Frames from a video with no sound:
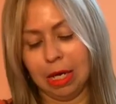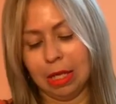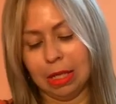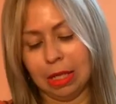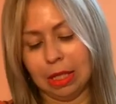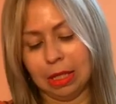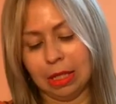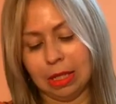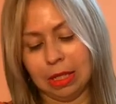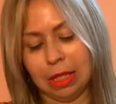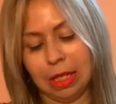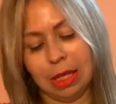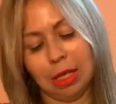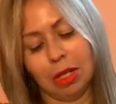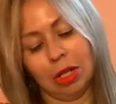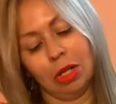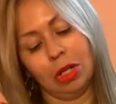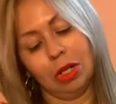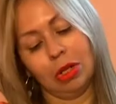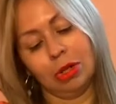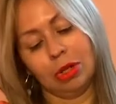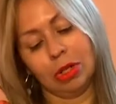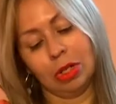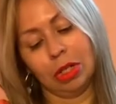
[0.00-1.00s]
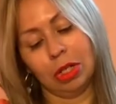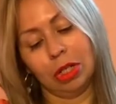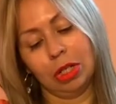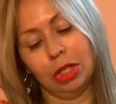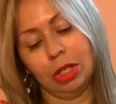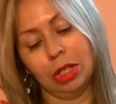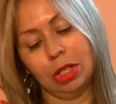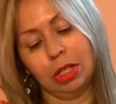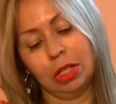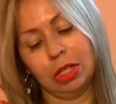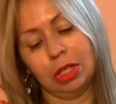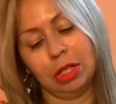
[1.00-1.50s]
Let's take a closer
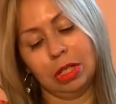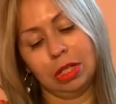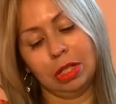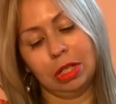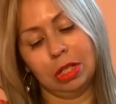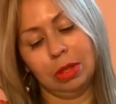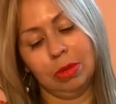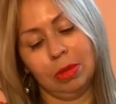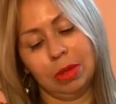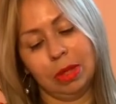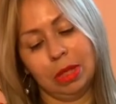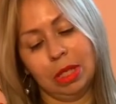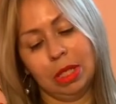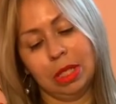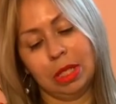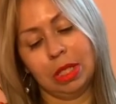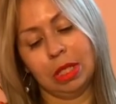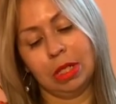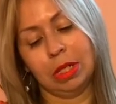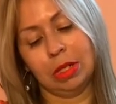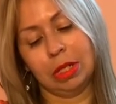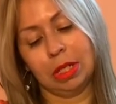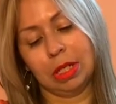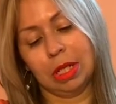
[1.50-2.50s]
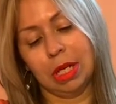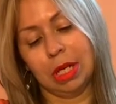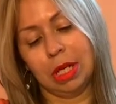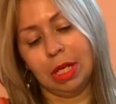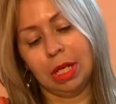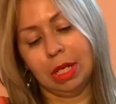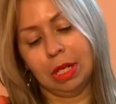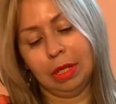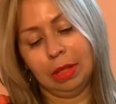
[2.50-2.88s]
look to see what this looks like.